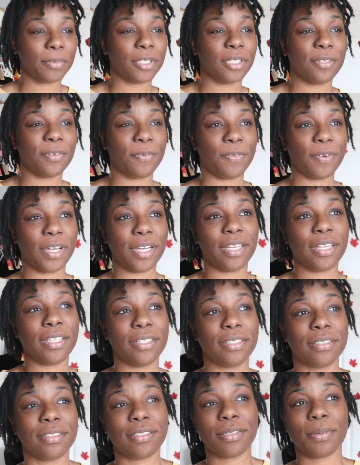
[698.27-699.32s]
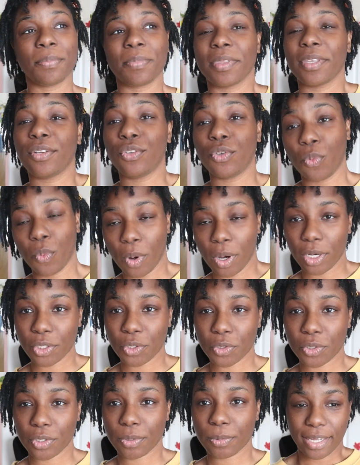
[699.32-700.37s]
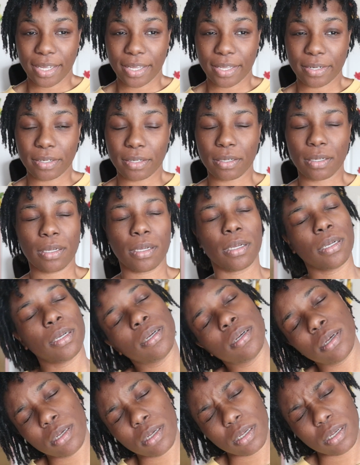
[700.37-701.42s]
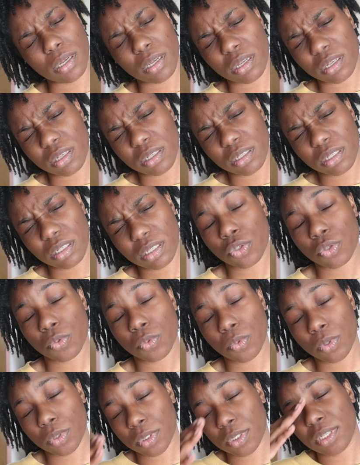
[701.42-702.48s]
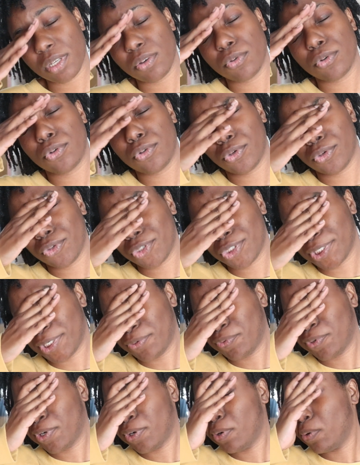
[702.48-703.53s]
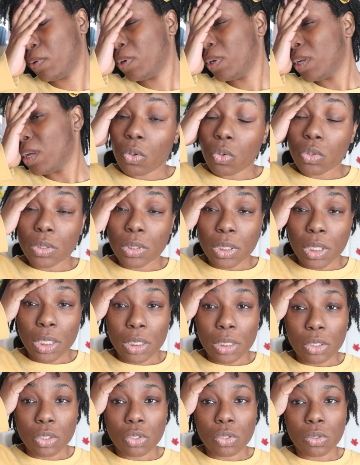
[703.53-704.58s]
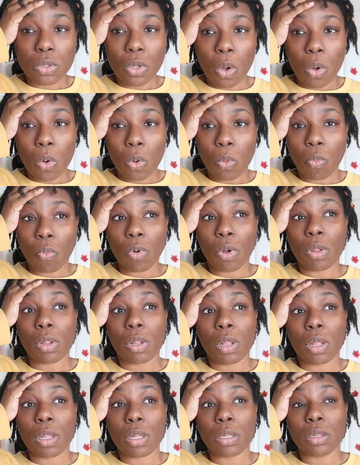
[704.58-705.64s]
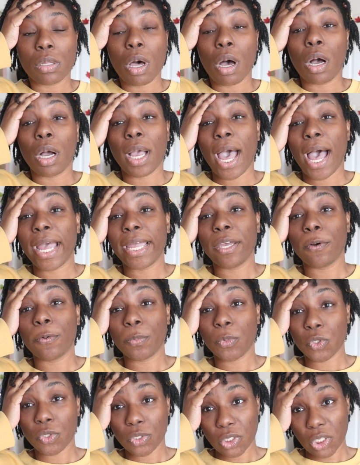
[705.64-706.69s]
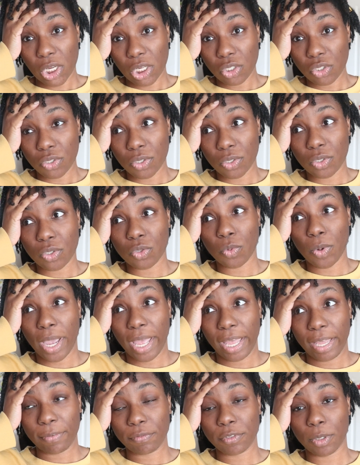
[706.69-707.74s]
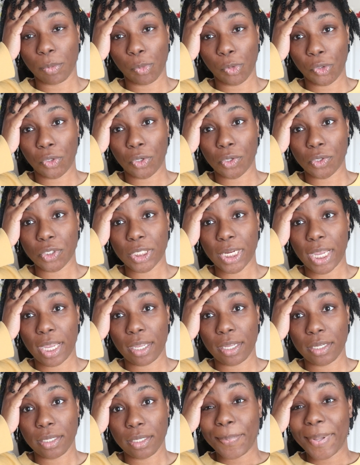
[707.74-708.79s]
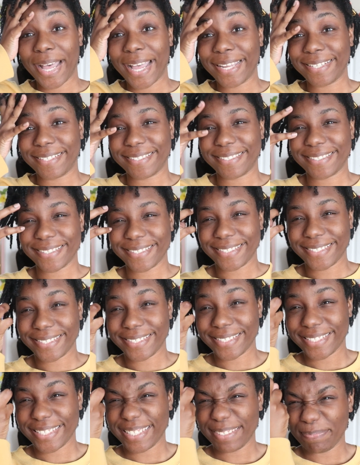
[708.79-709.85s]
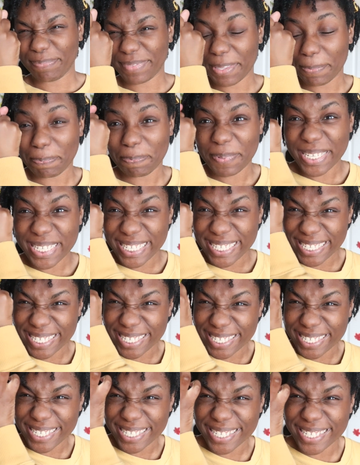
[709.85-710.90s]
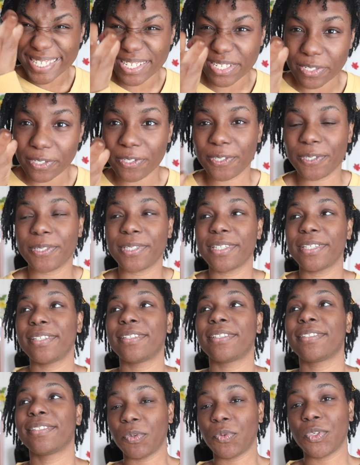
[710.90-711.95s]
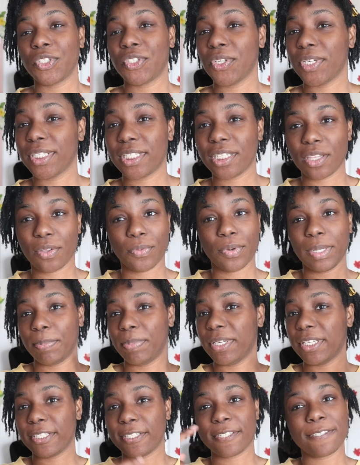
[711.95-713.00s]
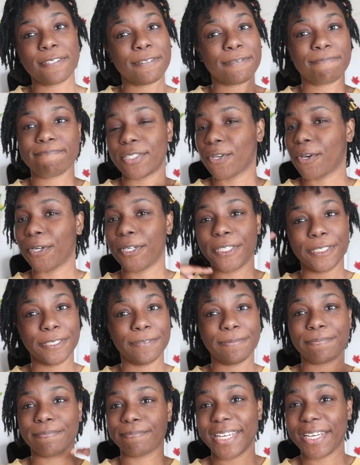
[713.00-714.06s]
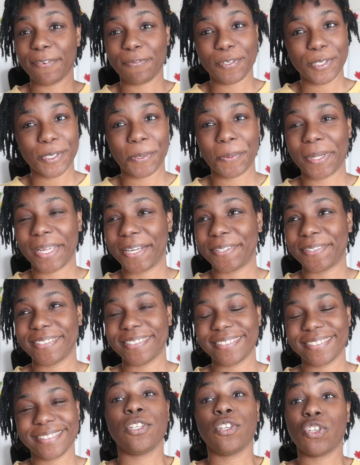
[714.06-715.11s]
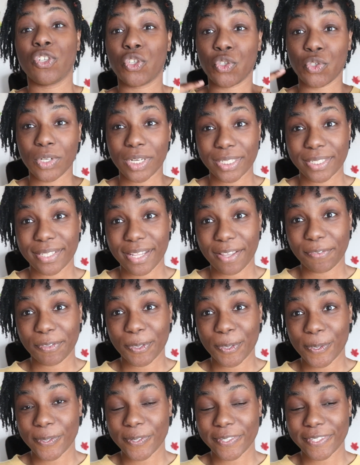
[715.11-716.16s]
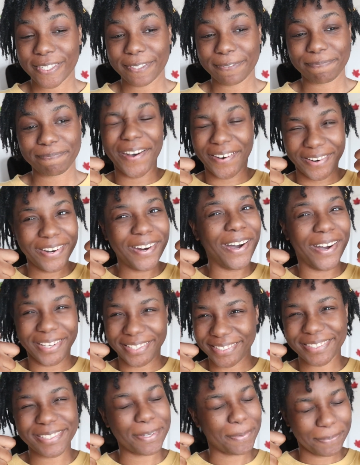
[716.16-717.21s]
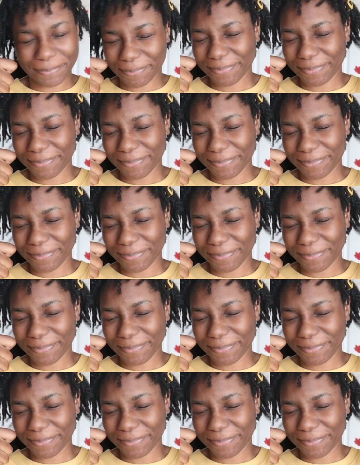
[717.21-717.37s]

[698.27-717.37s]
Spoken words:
gonna find something to watch and do the single crochet row. Those take so long. I almost changed it to a half double crochet, but I decided to keep the pattern. But once you get to the repeats, it's all good. And if you don't count, your stress levels are awesome.